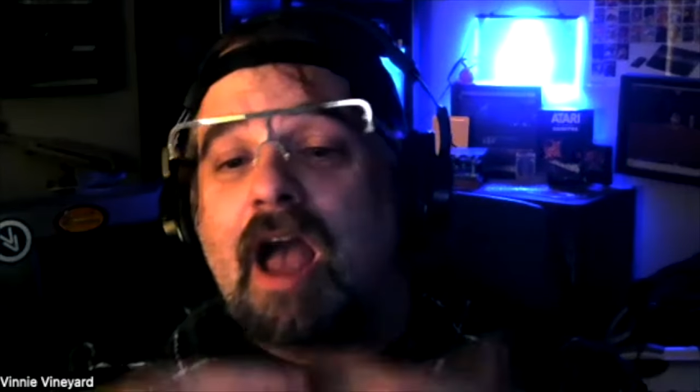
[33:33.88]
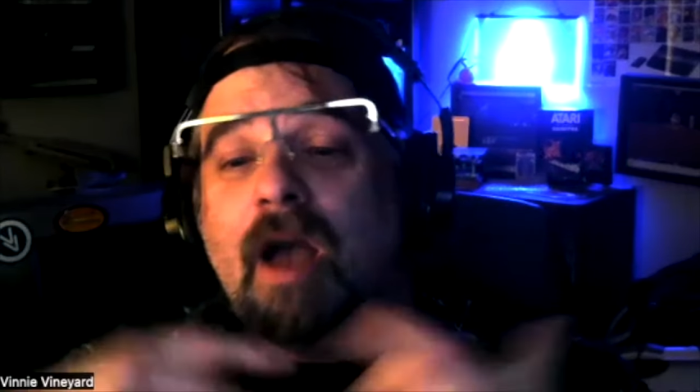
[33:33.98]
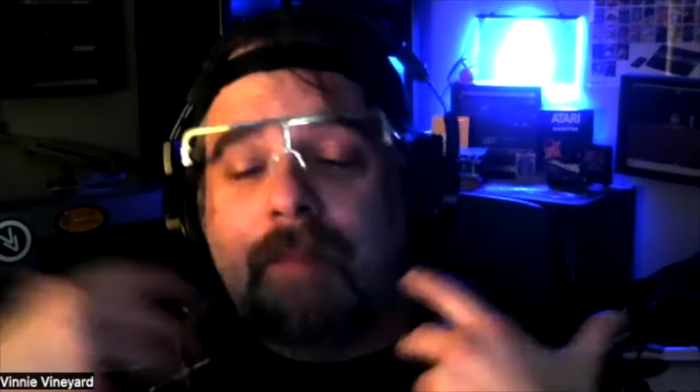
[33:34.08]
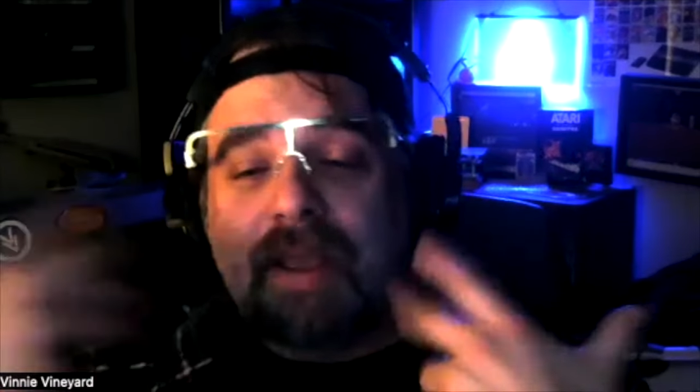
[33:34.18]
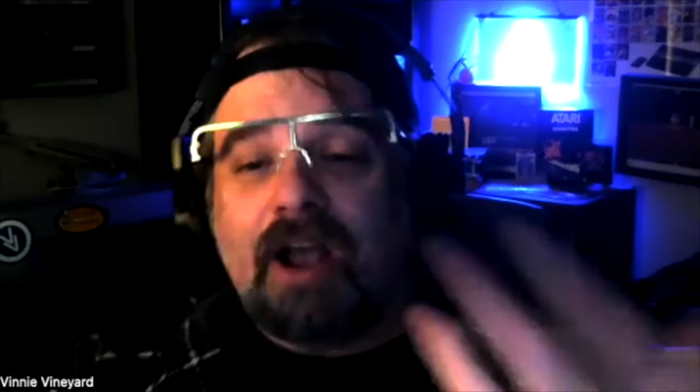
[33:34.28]

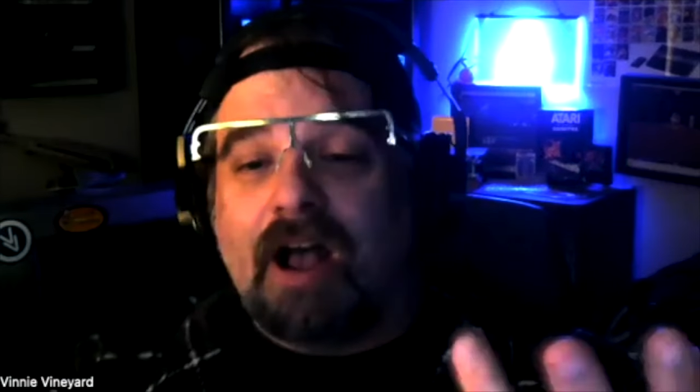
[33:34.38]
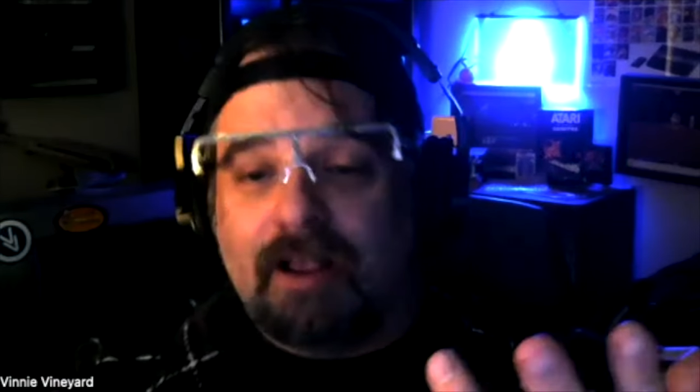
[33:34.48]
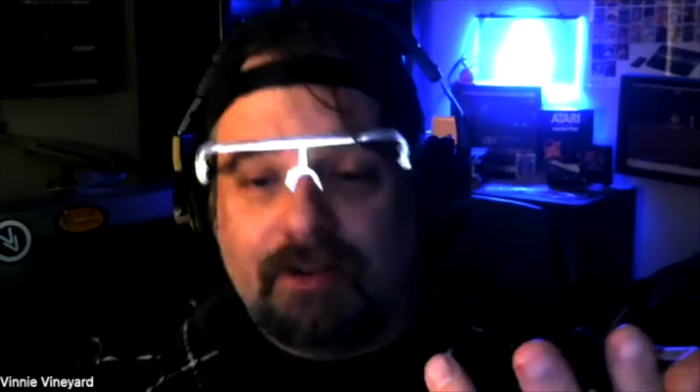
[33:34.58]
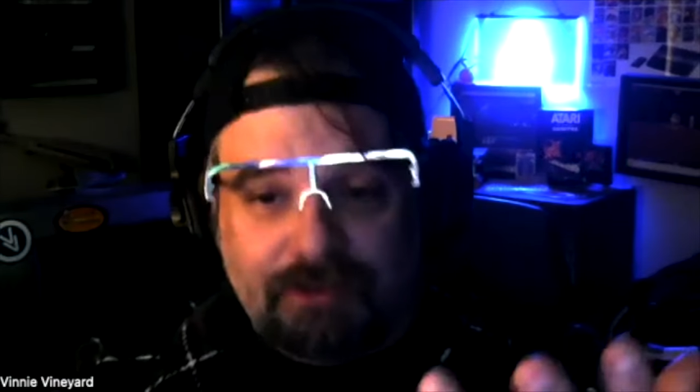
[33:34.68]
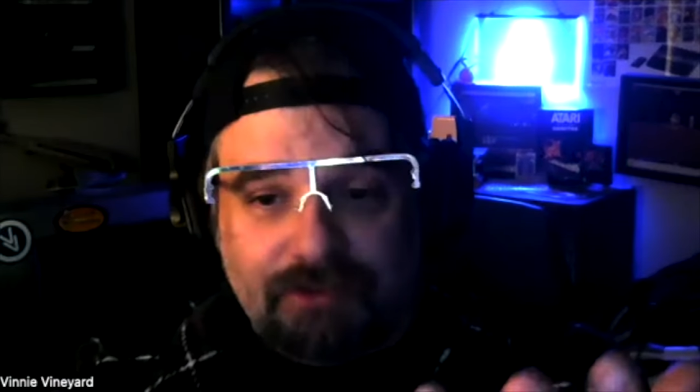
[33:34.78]

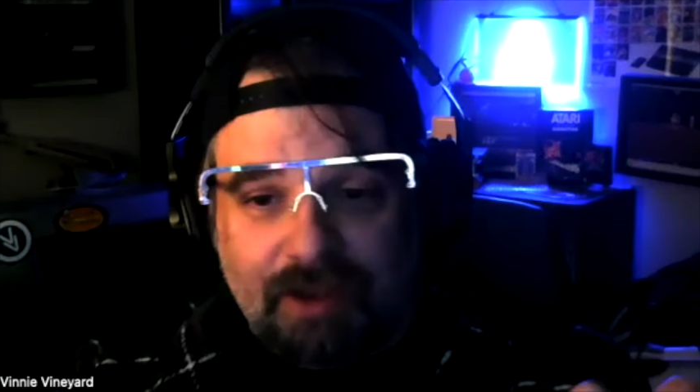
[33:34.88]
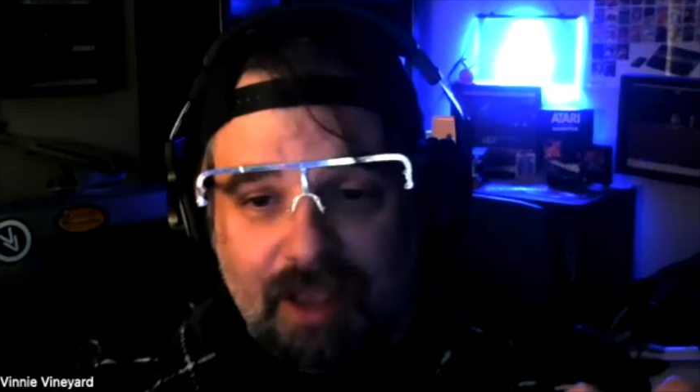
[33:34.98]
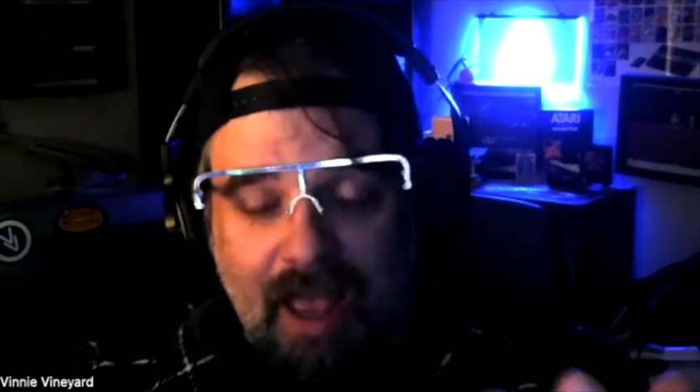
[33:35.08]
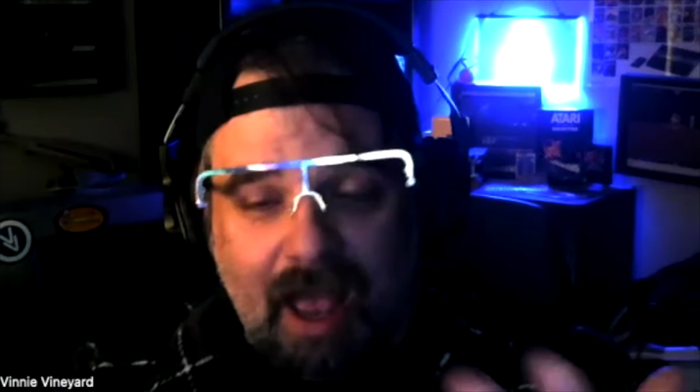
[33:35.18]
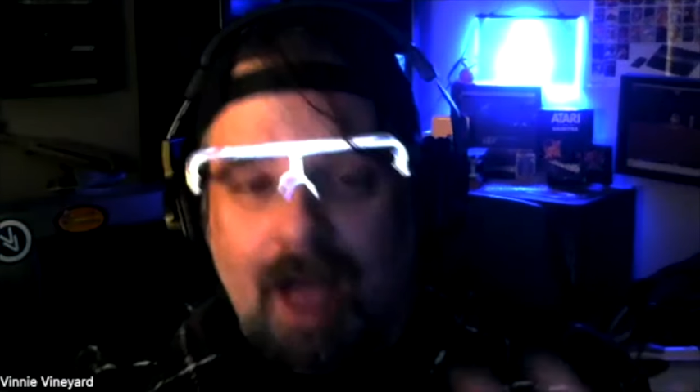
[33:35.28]
because
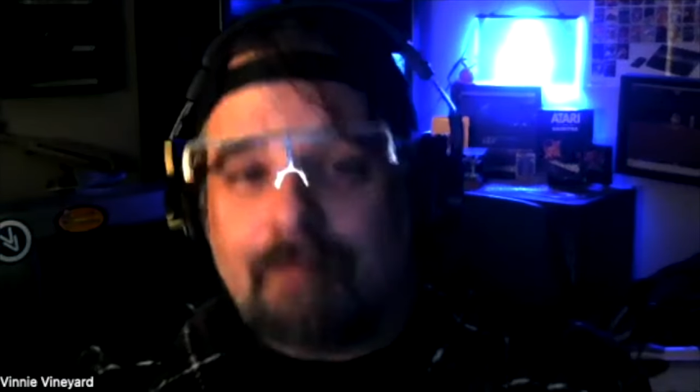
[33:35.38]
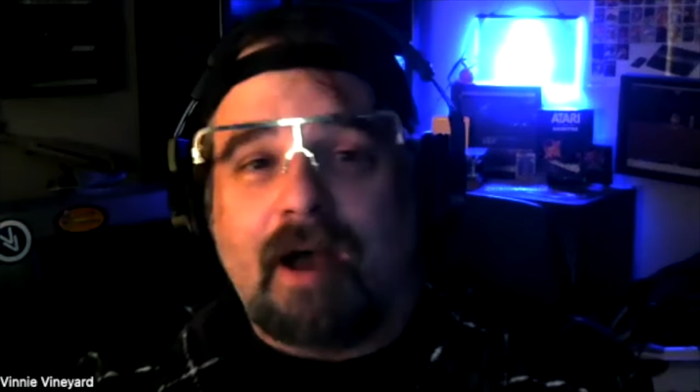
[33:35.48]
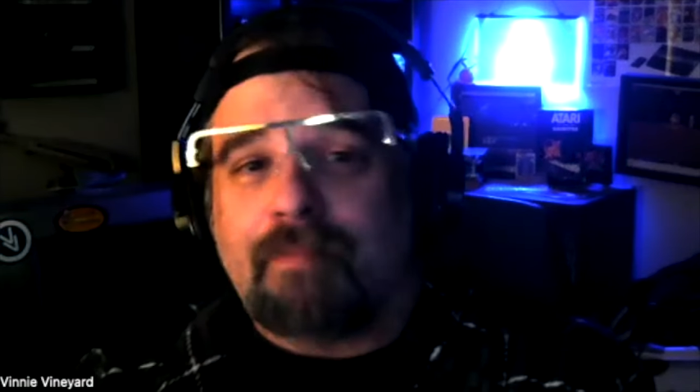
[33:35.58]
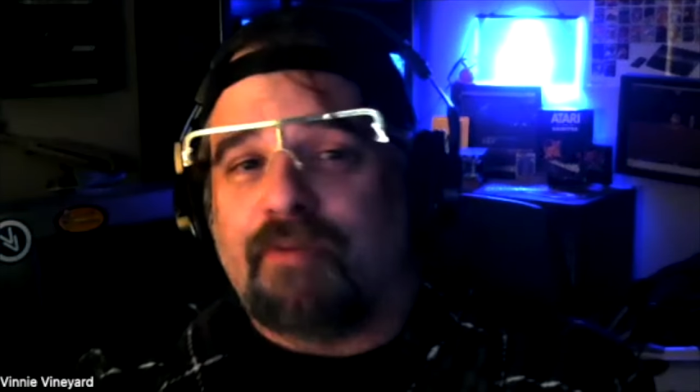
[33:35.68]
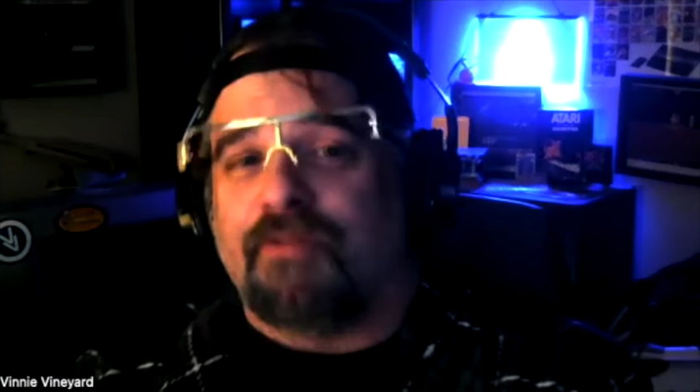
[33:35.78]
I'm
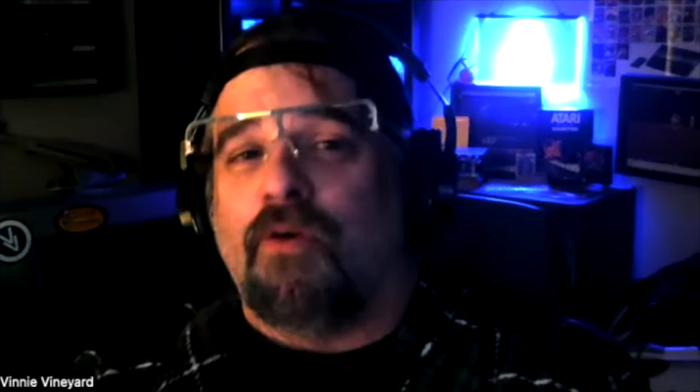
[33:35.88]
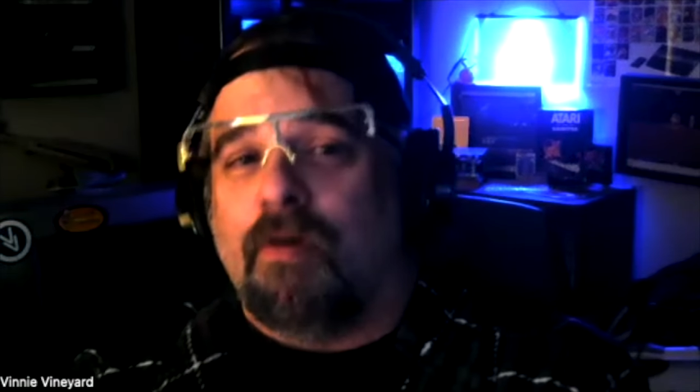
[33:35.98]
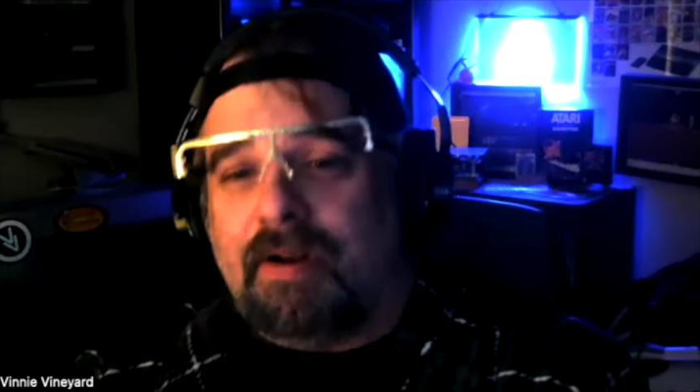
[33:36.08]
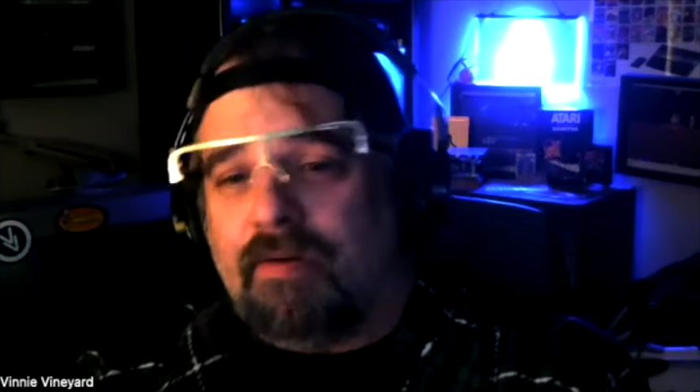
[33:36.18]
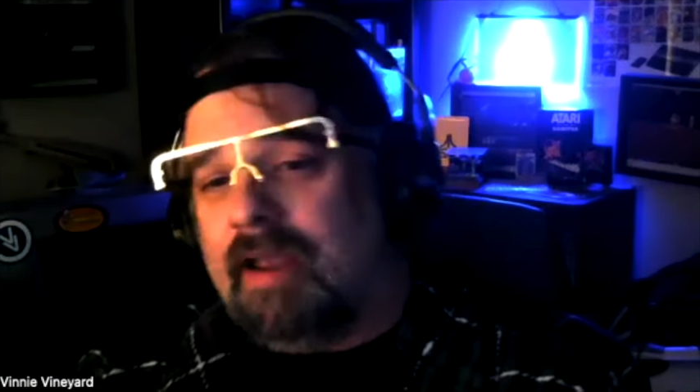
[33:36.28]
not
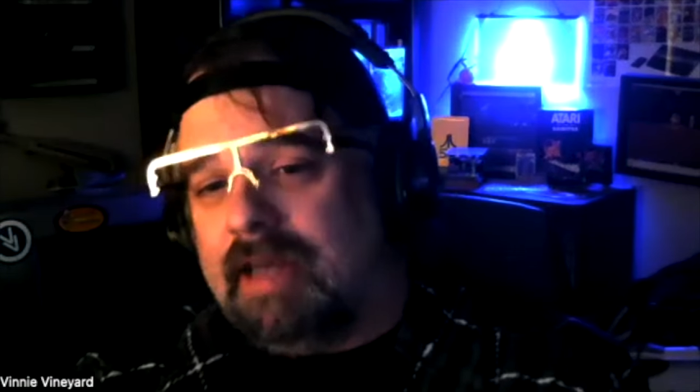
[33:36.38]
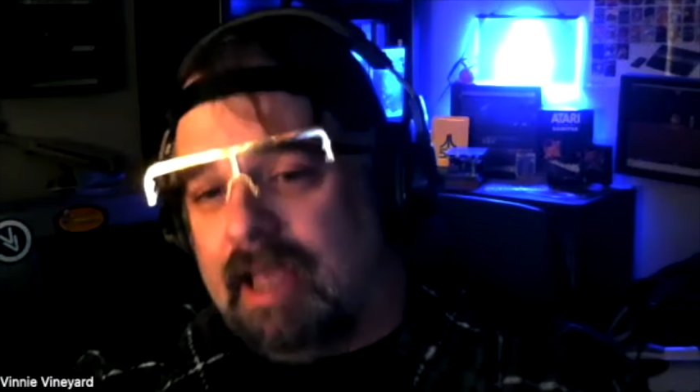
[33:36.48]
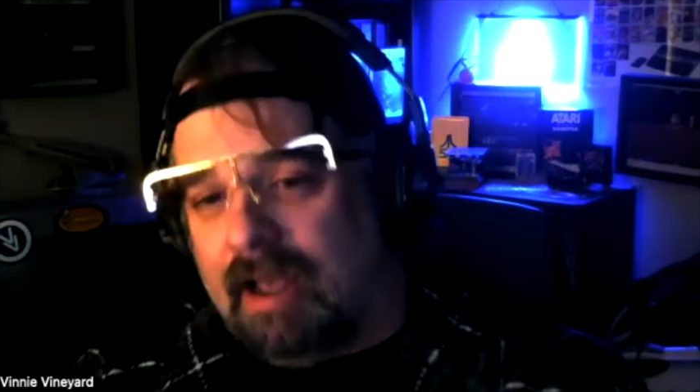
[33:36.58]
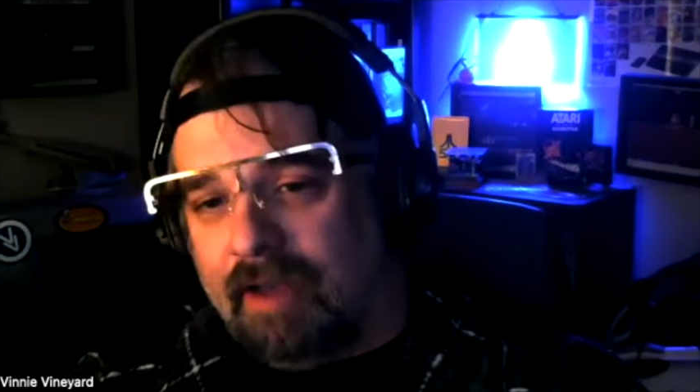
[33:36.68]
performing right now.